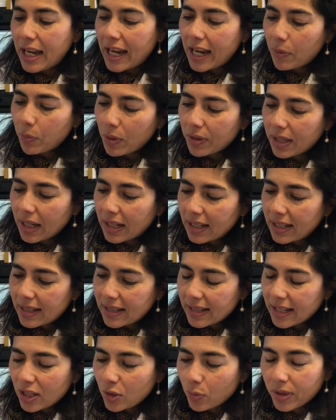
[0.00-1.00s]
And what that
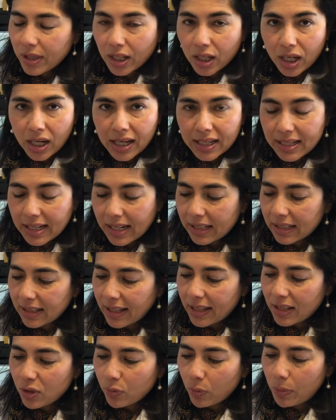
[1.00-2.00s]
is with a contact
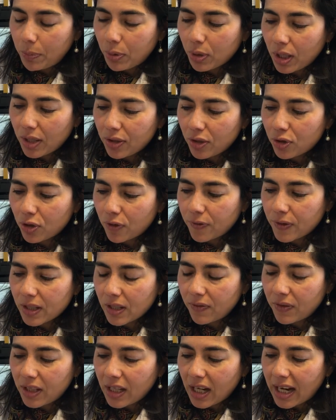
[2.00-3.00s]
lens we put on the surface
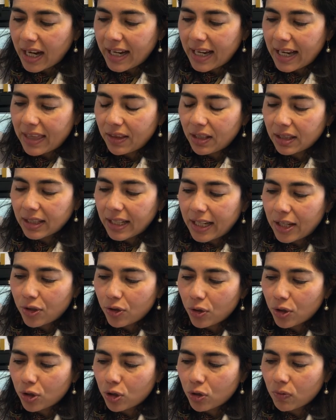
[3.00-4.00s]
of the eye, and the
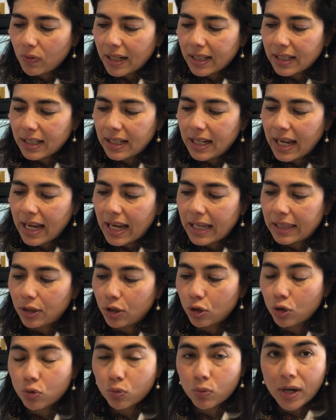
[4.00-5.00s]
laser is directed at
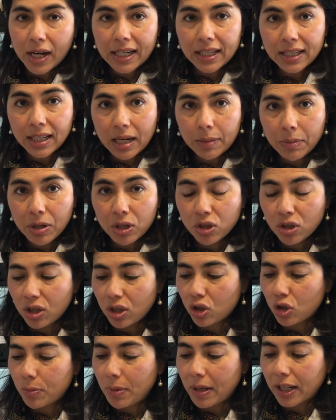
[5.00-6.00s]
the drain that I mentioned,
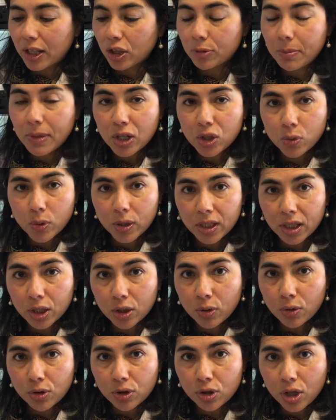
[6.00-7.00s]
the trabecular meshwork that
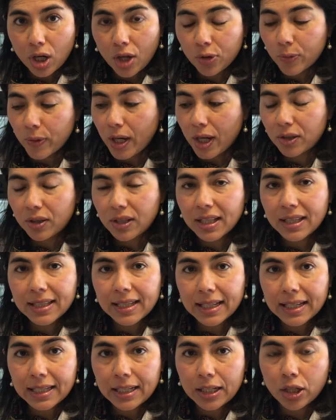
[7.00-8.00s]
goes
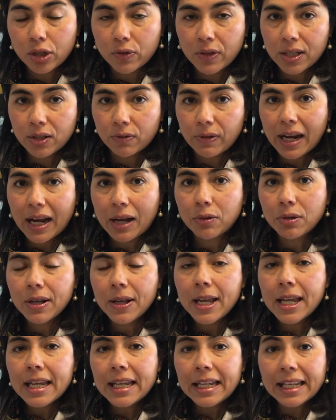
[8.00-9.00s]
360 degrees around.
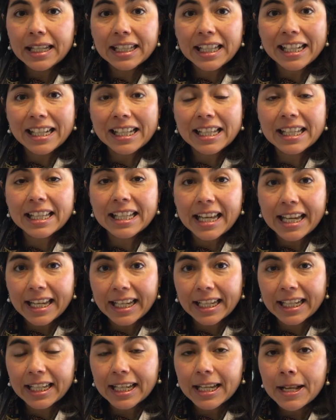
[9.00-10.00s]
It's like a
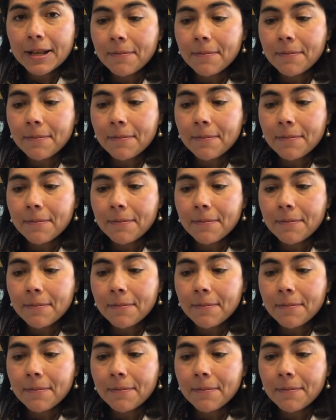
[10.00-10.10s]
sink.